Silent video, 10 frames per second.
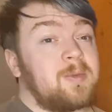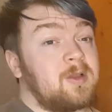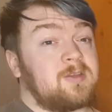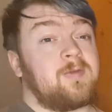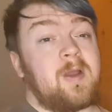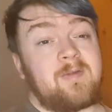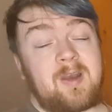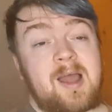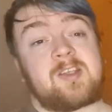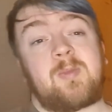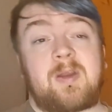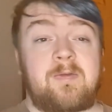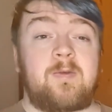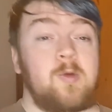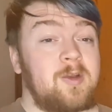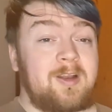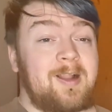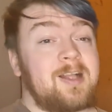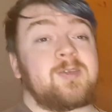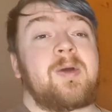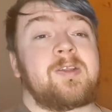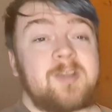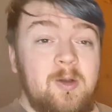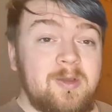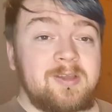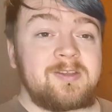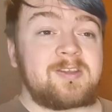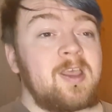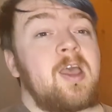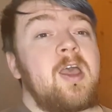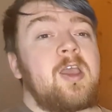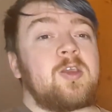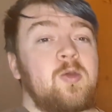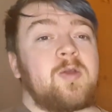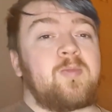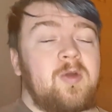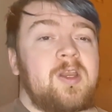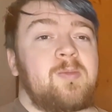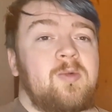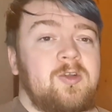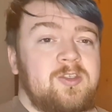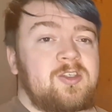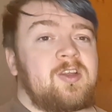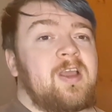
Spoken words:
because if you have a large amount of food and a large amount of tokens, you can pretty much,